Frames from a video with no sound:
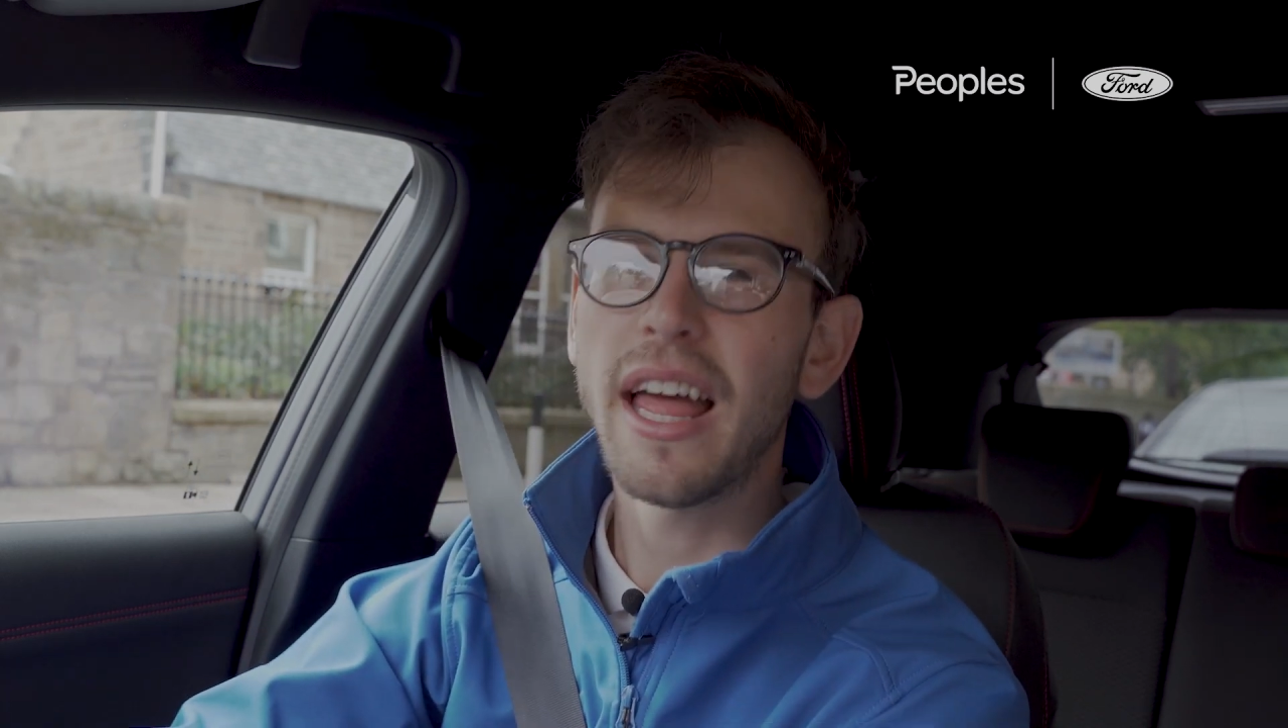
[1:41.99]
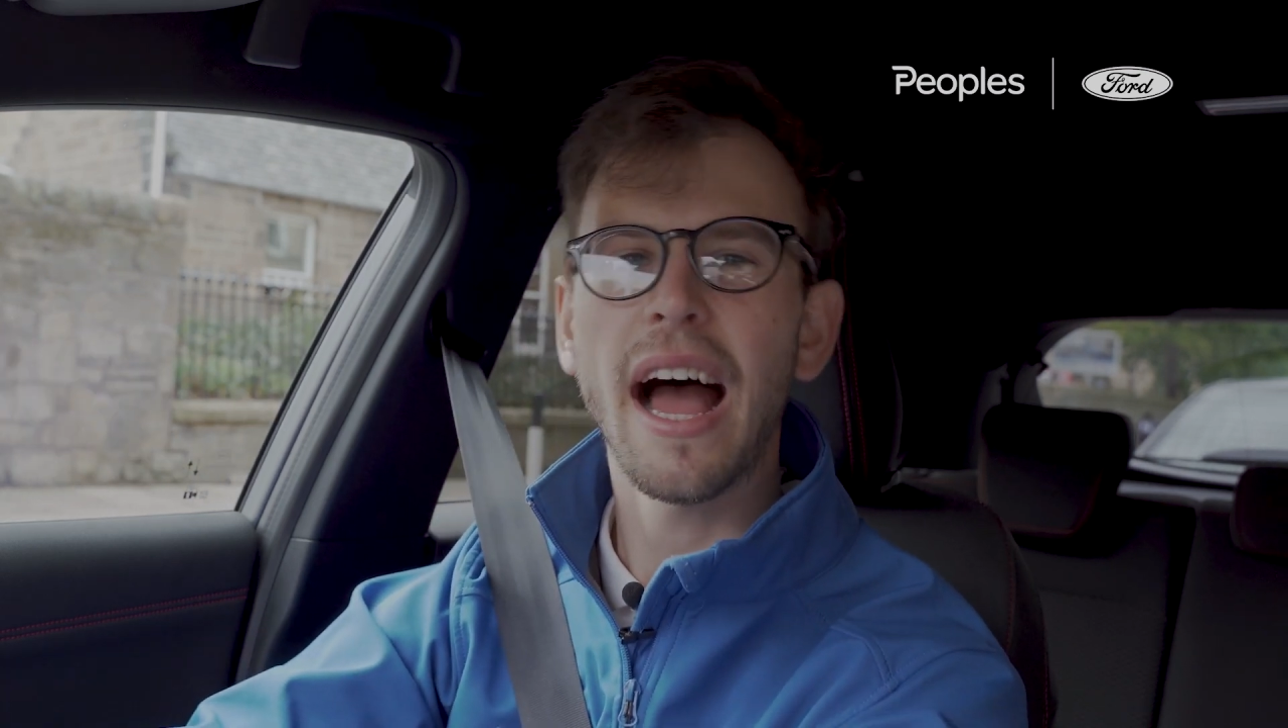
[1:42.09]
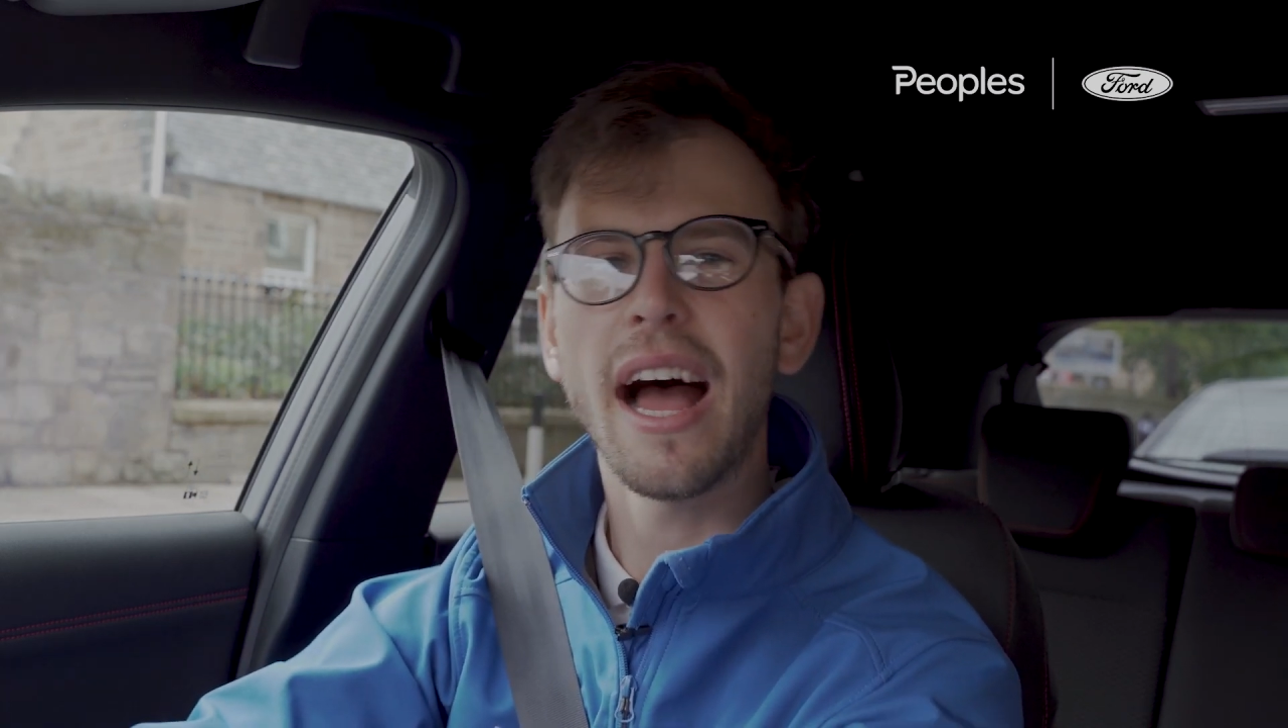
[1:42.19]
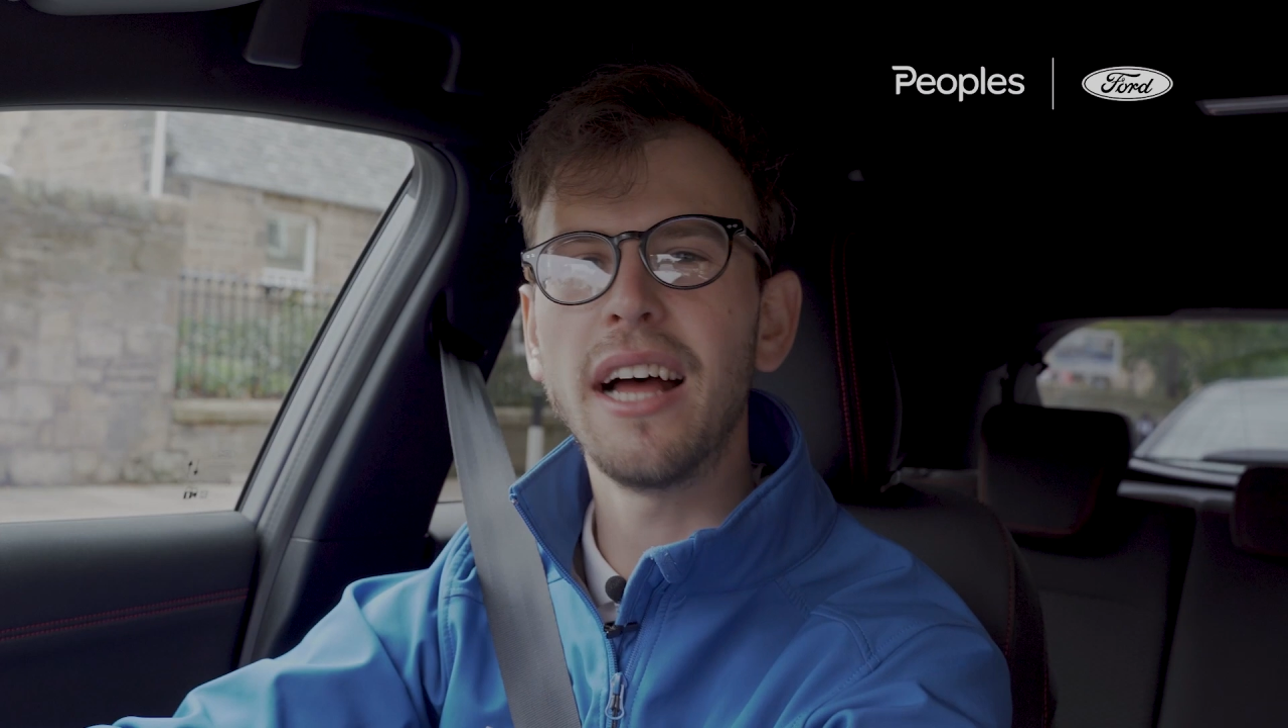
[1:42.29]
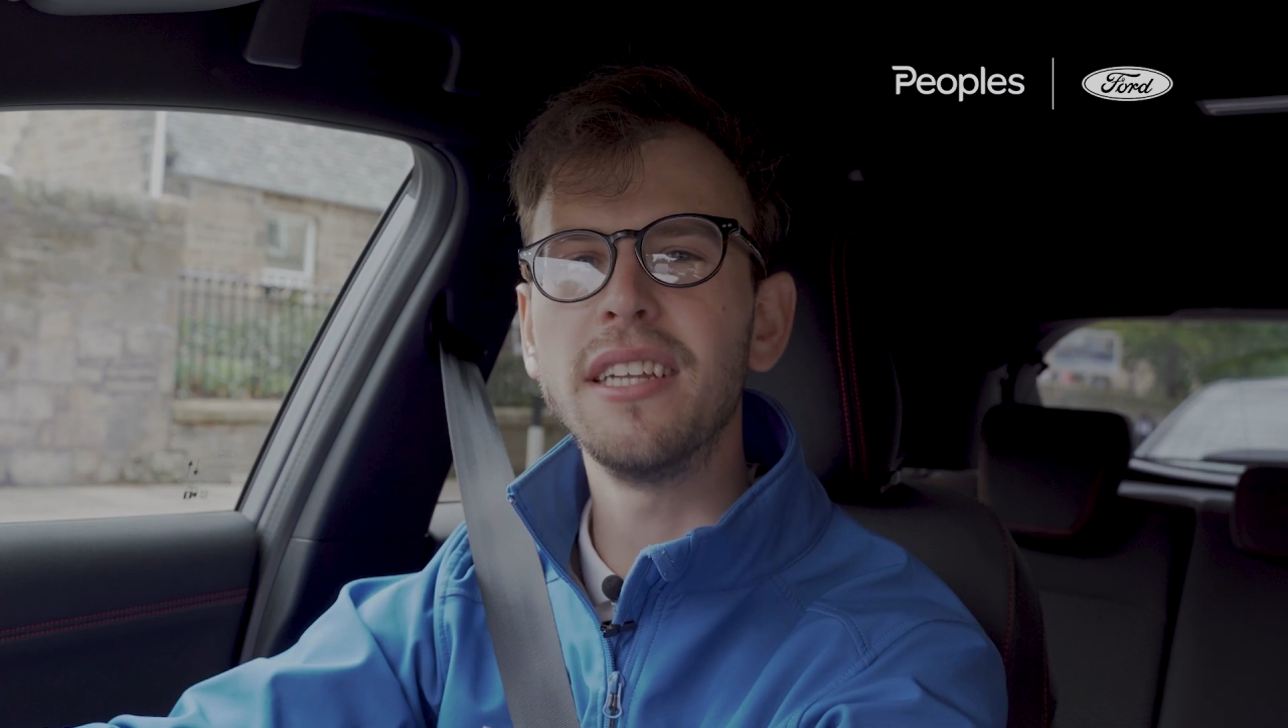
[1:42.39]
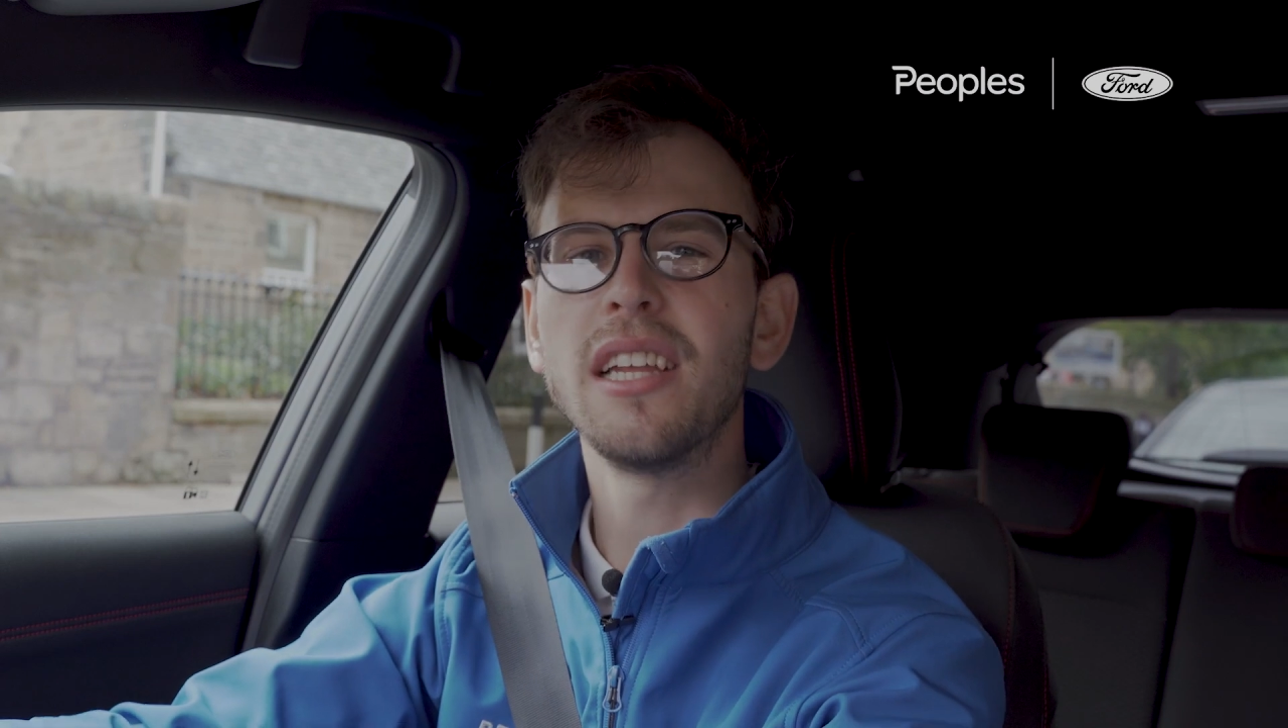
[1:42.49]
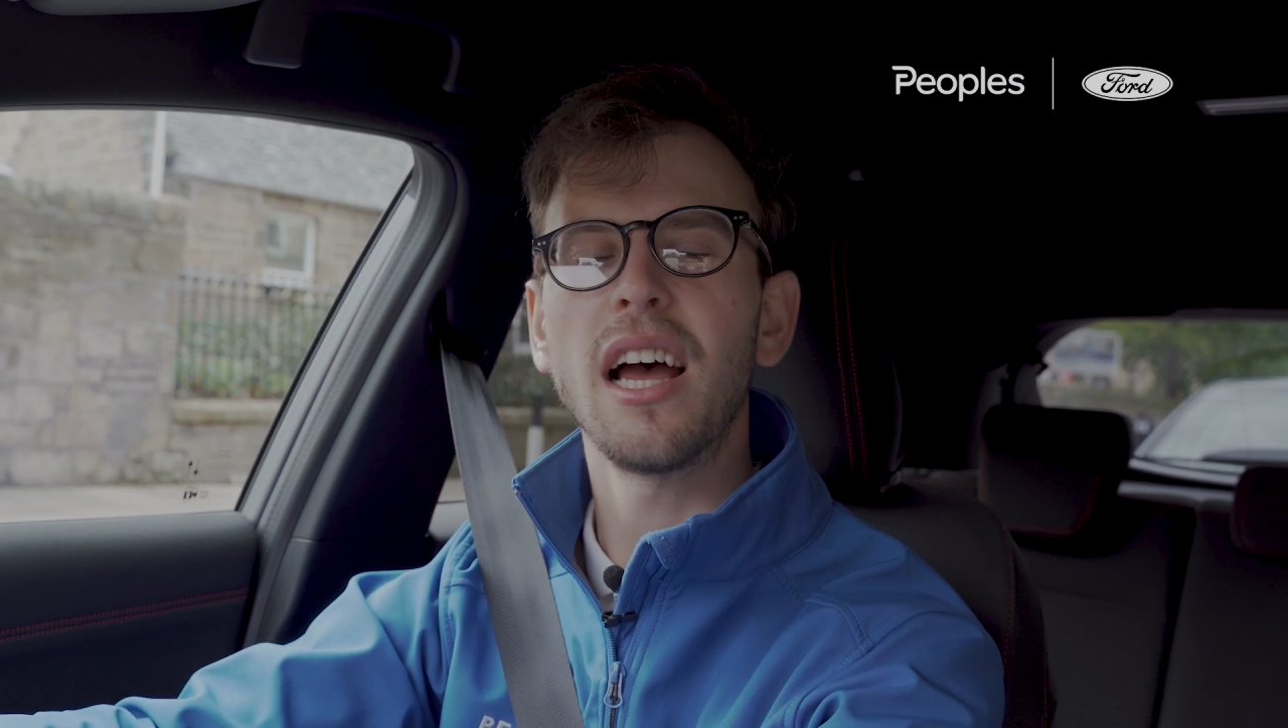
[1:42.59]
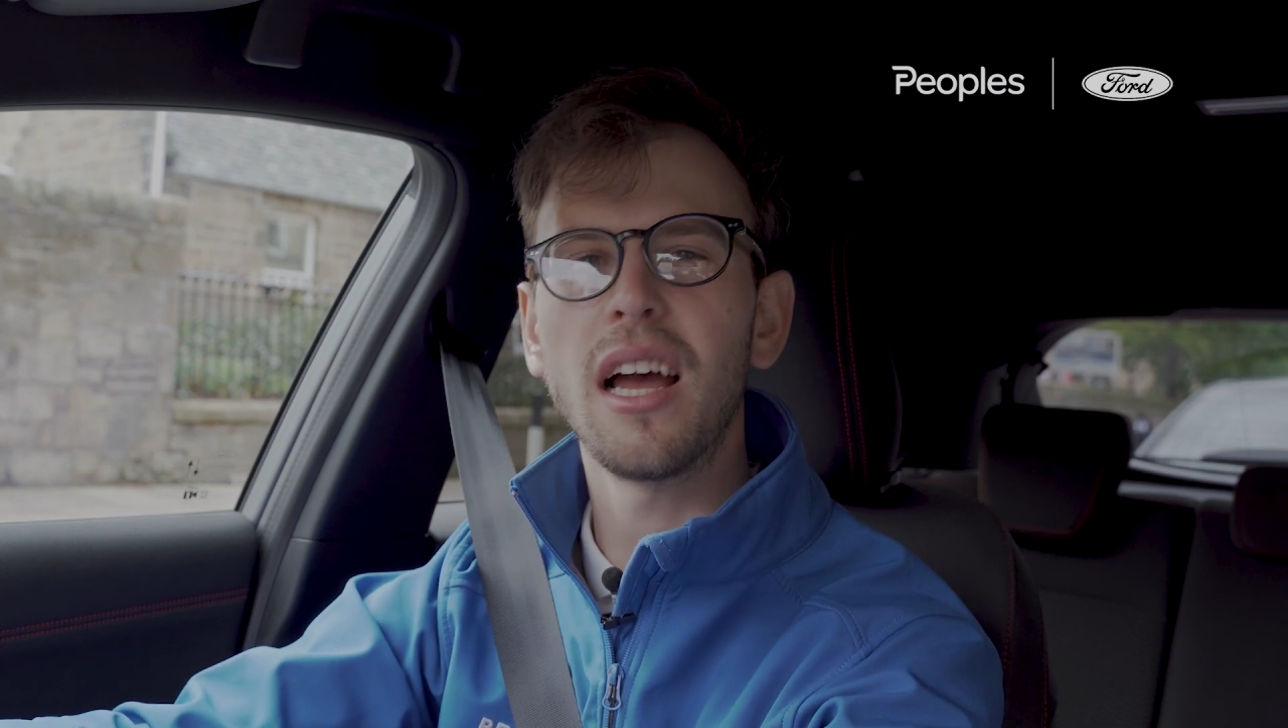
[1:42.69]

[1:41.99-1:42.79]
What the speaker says: that has